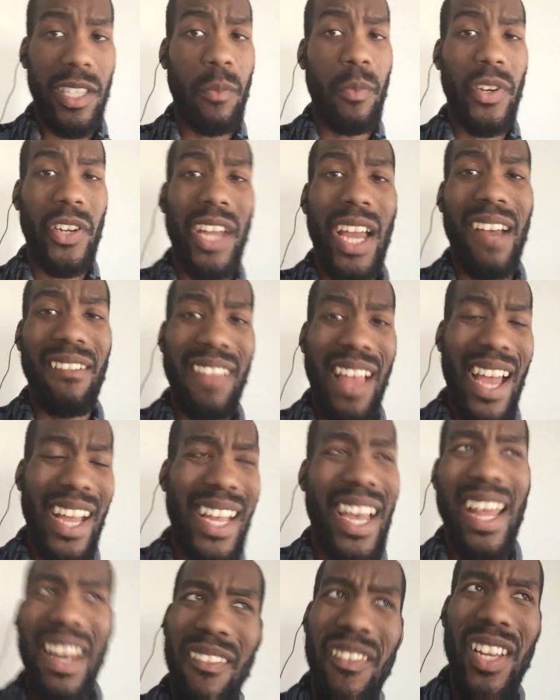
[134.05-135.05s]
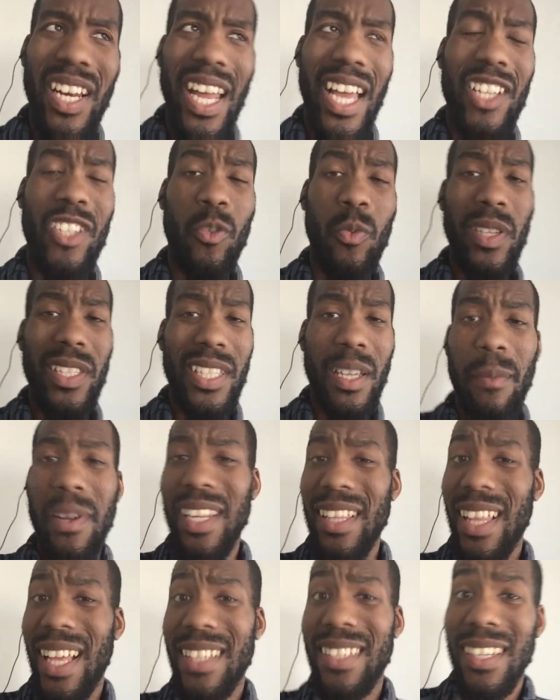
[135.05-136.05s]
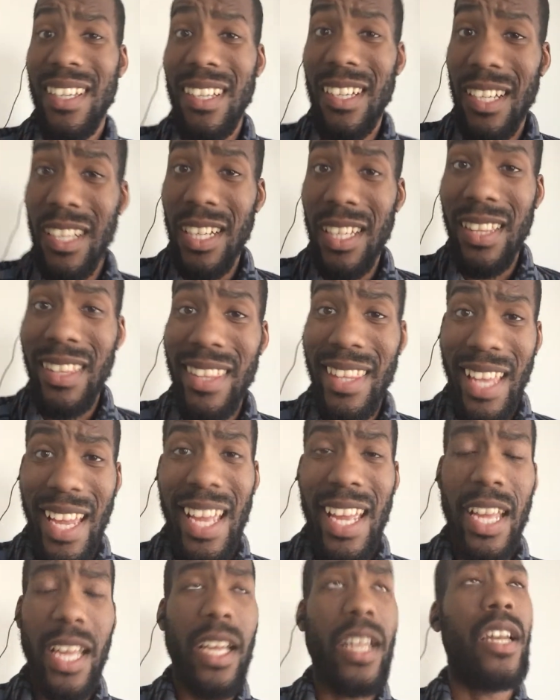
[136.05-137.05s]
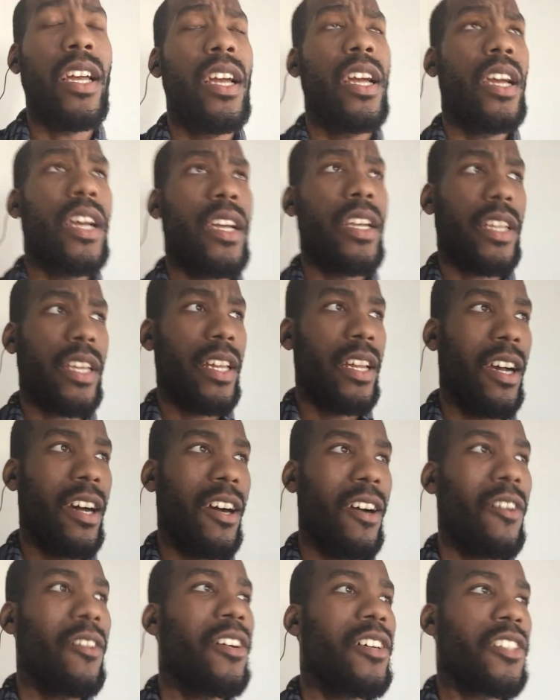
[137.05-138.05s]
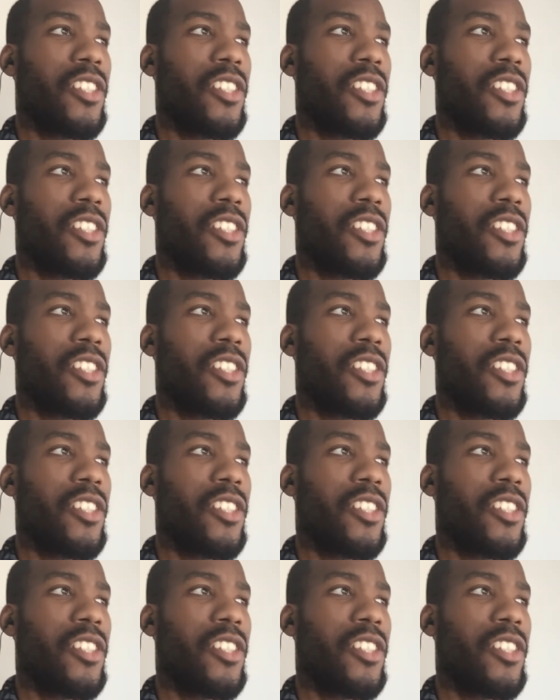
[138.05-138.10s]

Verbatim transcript: And when you have that kind of connection with somebody, that's a good thing you know?